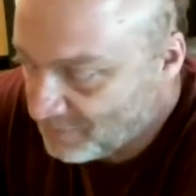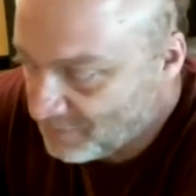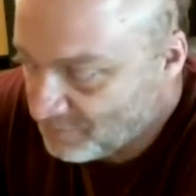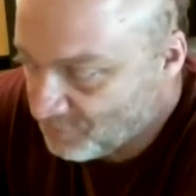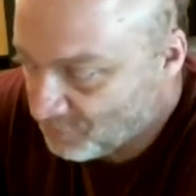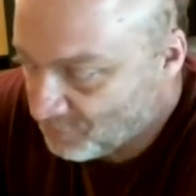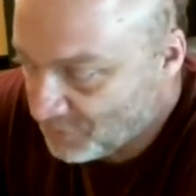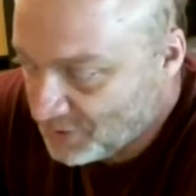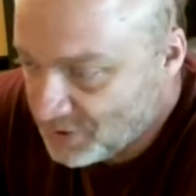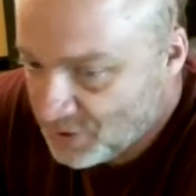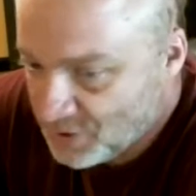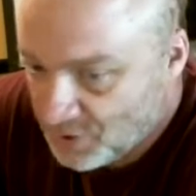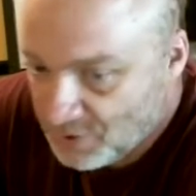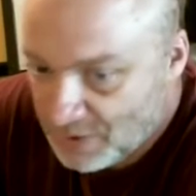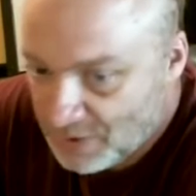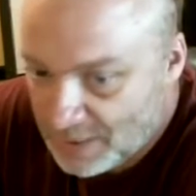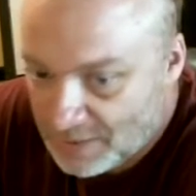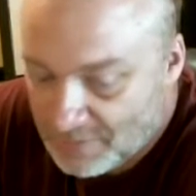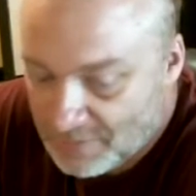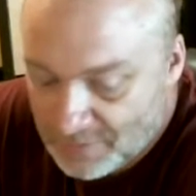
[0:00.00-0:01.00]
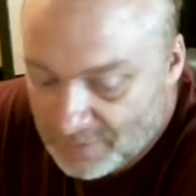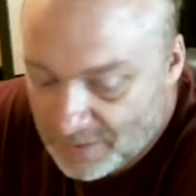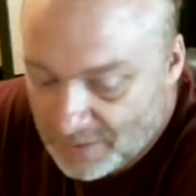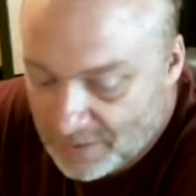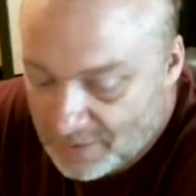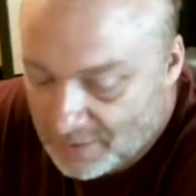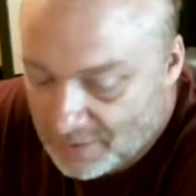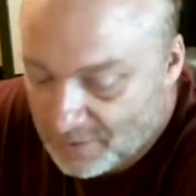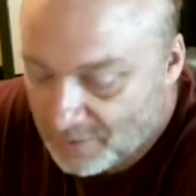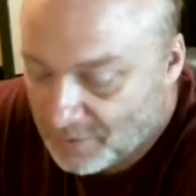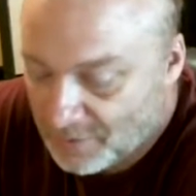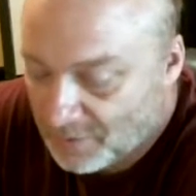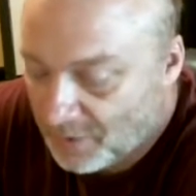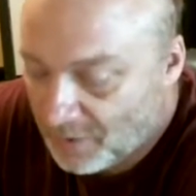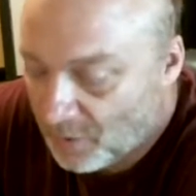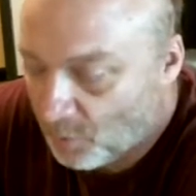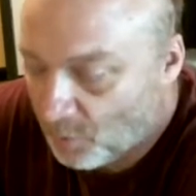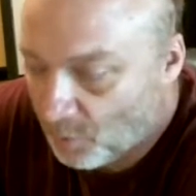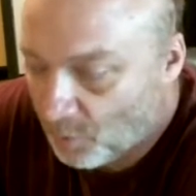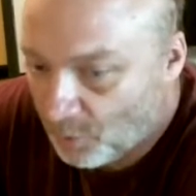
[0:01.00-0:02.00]
retreat into
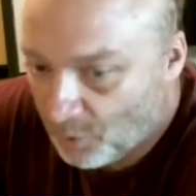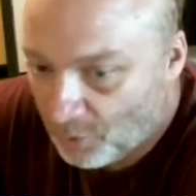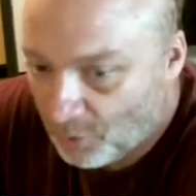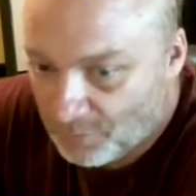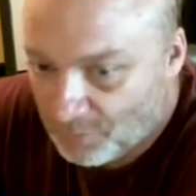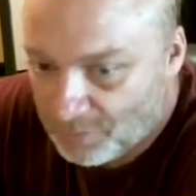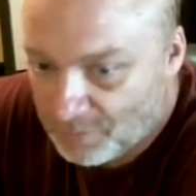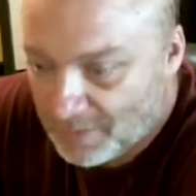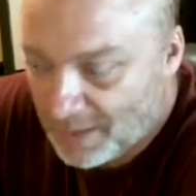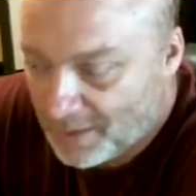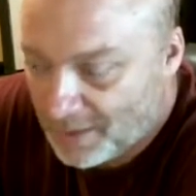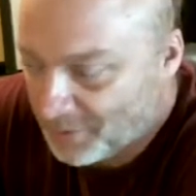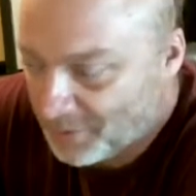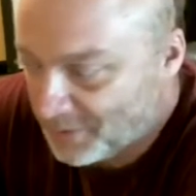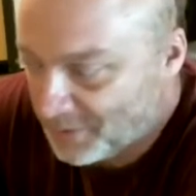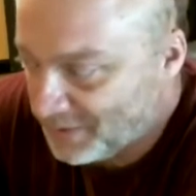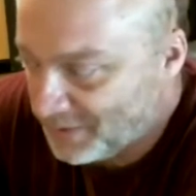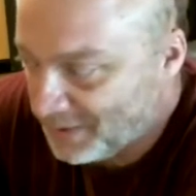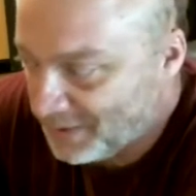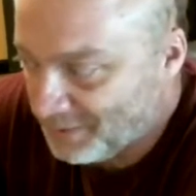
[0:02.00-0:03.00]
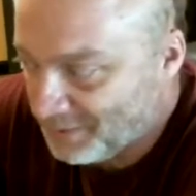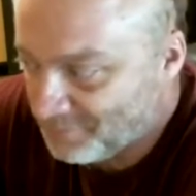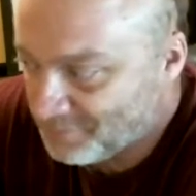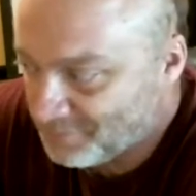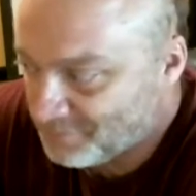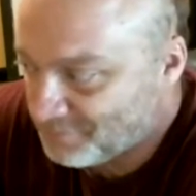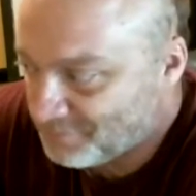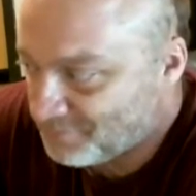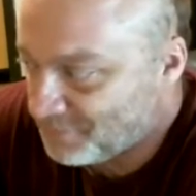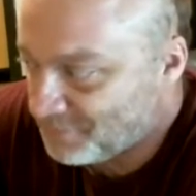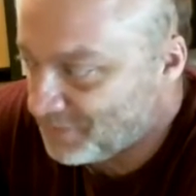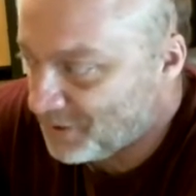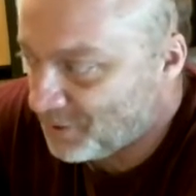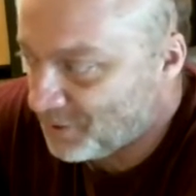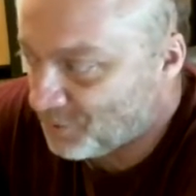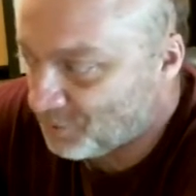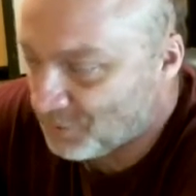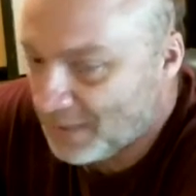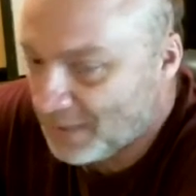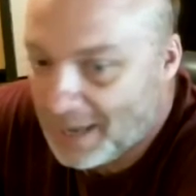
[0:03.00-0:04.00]
a world without any, you
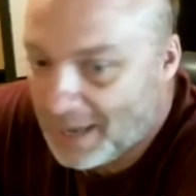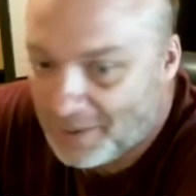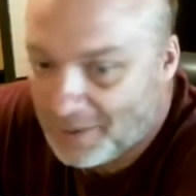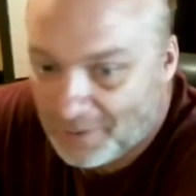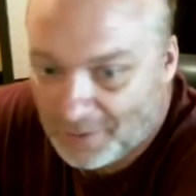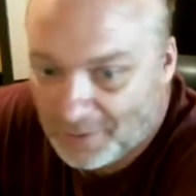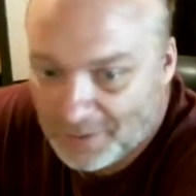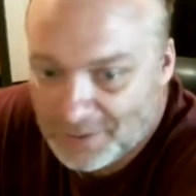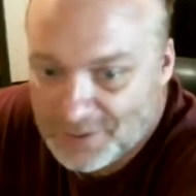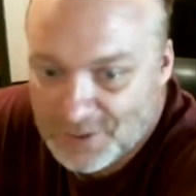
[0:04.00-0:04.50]
know, reality.